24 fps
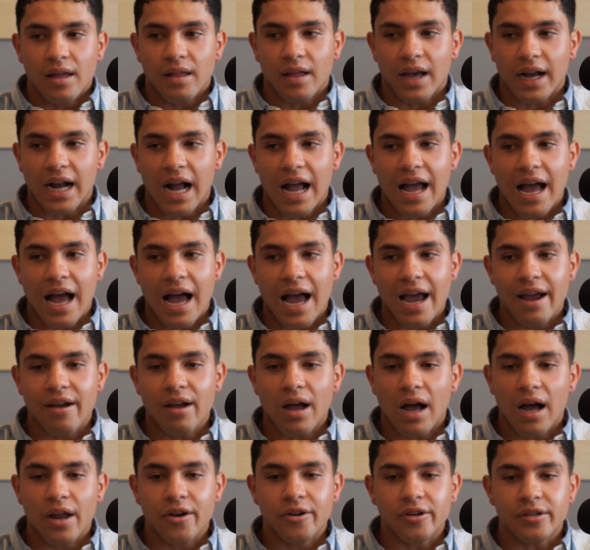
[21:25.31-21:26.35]
like I
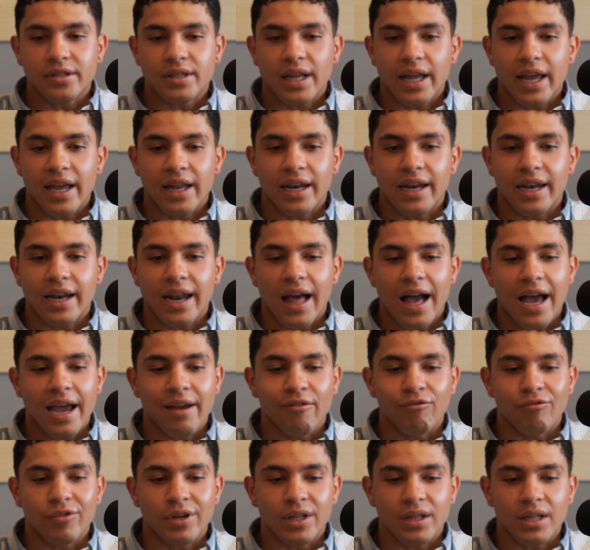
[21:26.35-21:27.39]
understand, and I
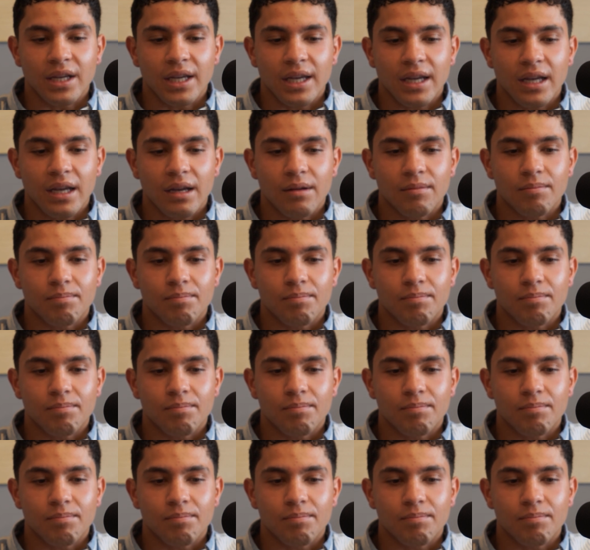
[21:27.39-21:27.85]
really